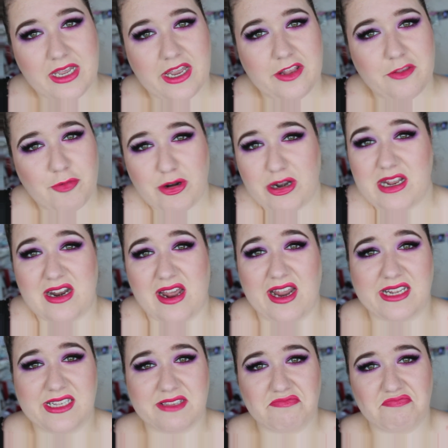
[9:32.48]
It's pretty
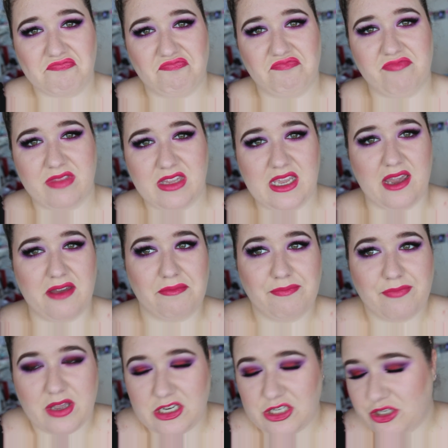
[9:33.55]
nice. Yeah, I